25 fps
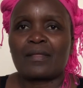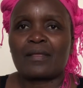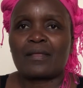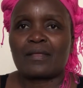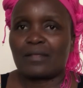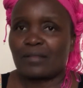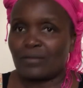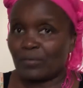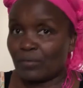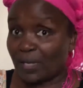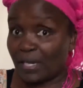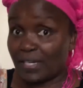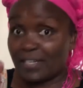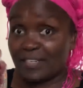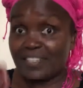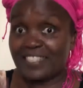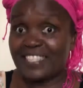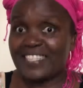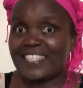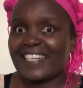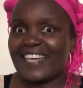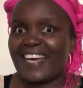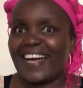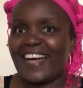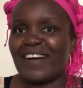You can
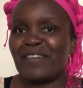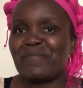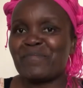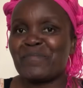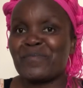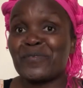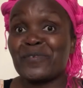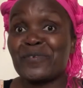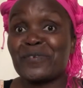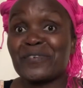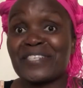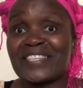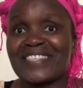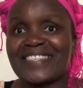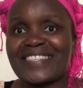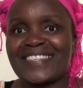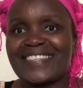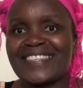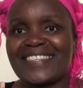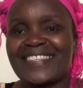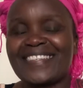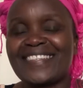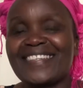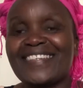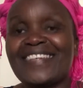read her books,
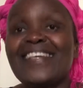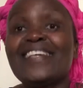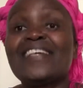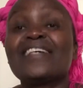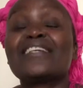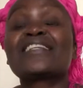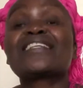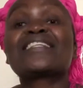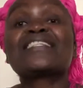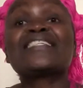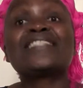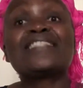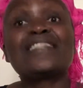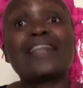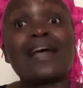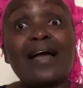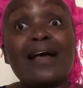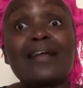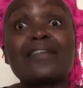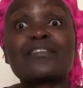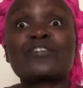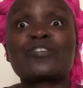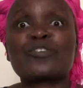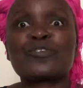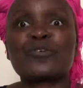read her
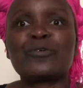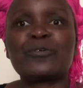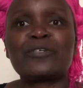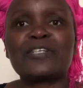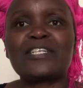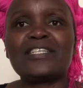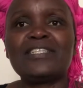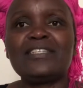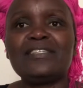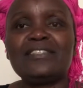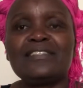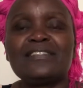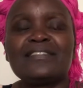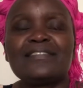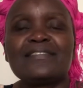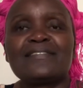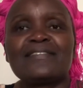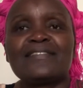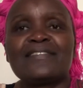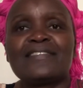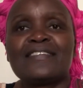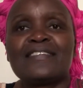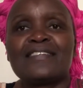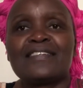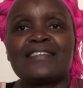story.
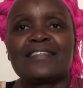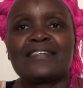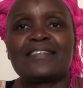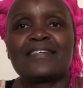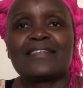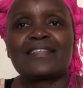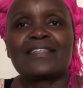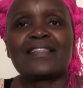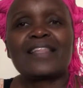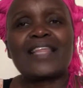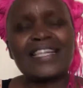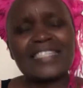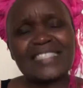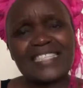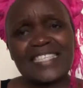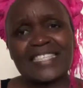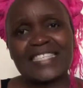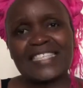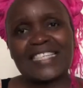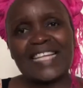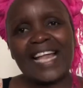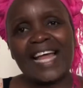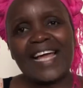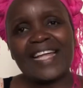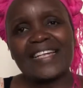That is
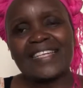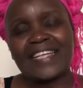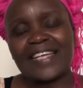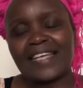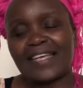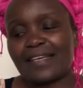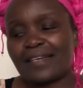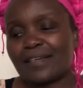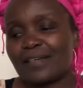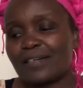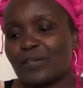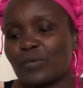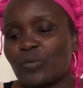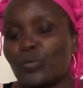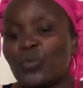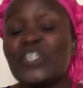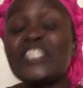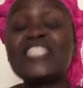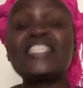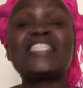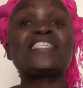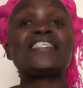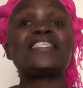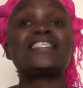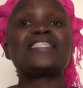learning, which
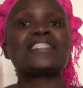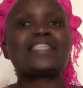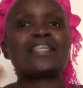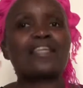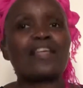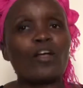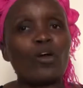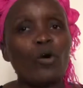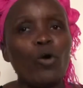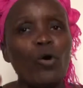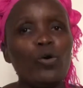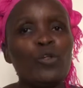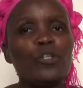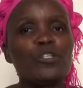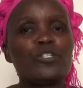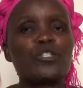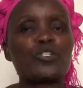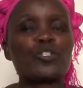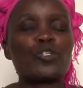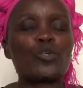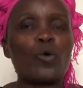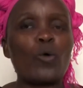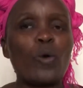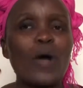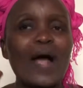is
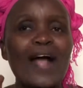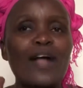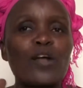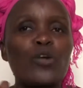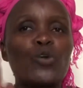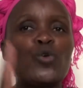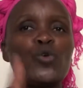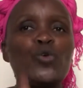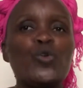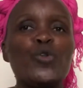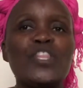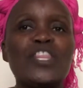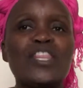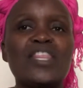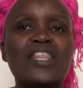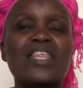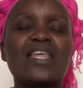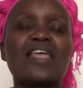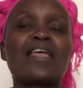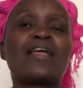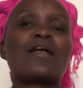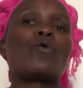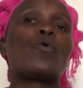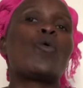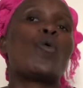also a good
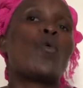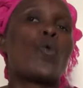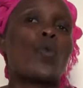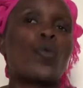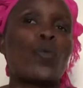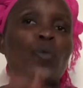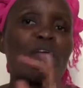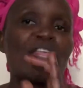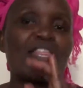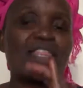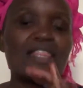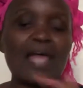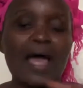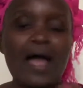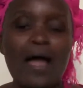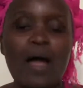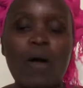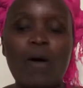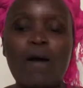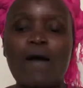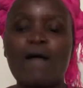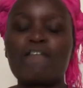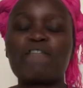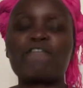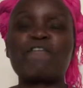thing with
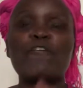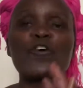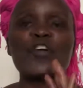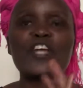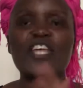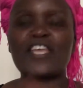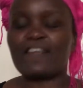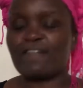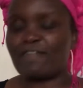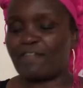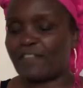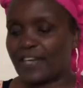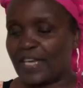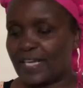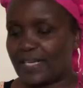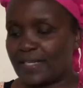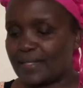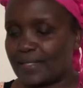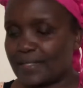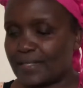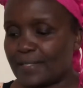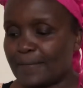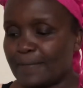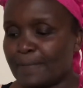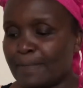our forgiveness,
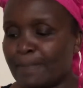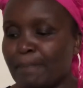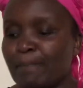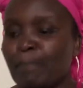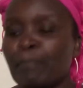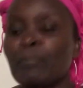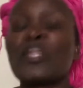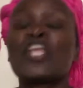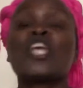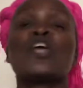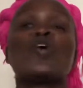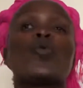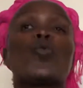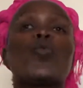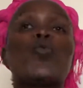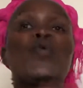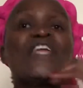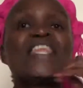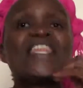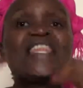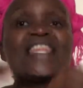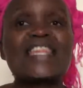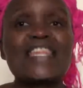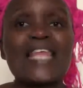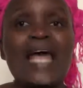
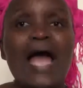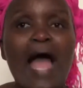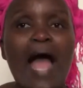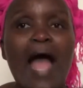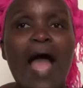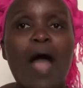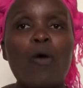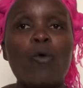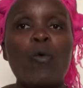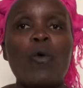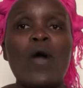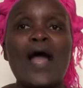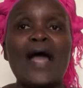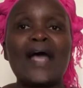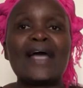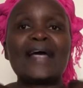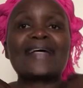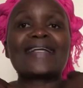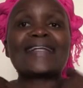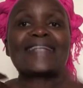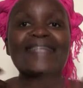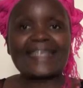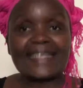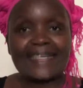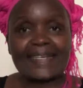with our
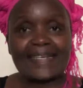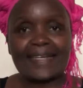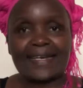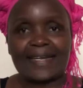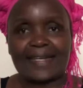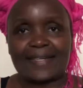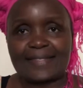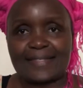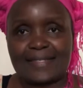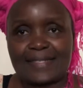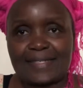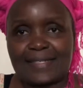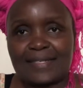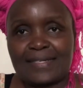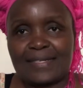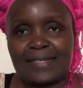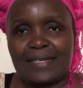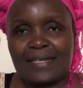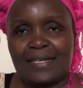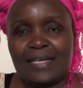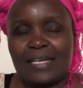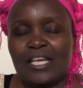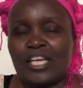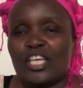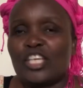regret.
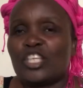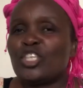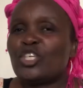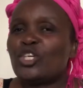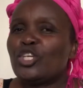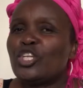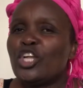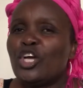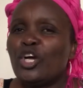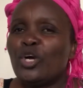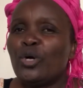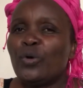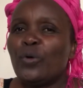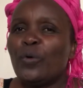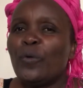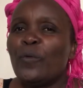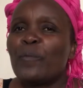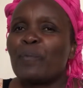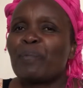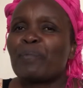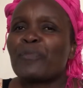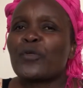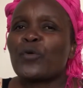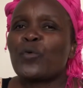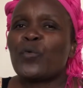You know,
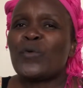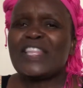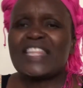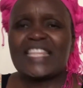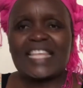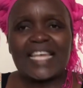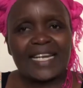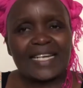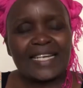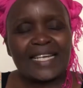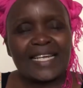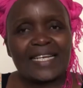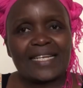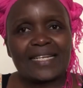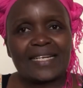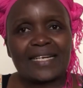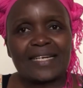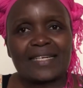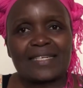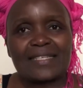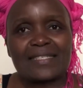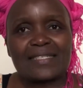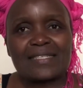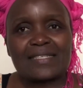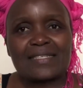with the
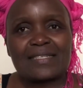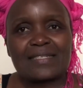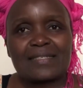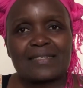regret,